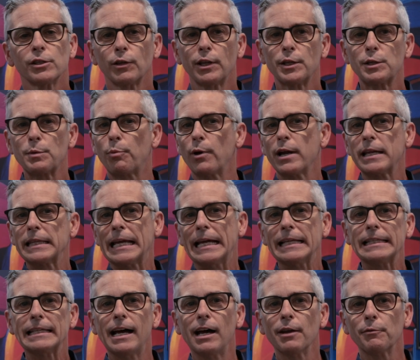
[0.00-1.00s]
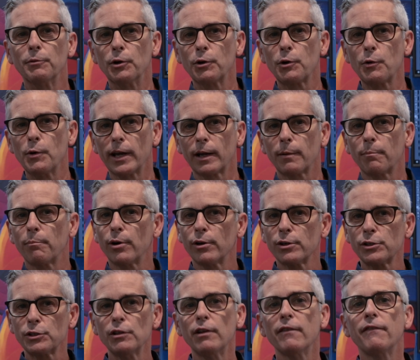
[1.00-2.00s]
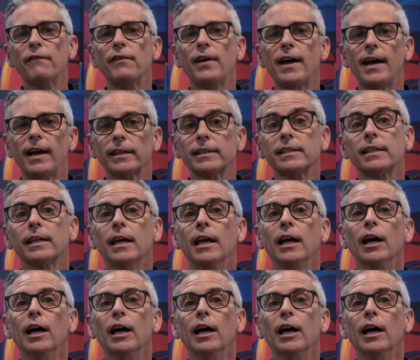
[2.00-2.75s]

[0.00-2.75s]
So let's break that down real quick. PersonalEffect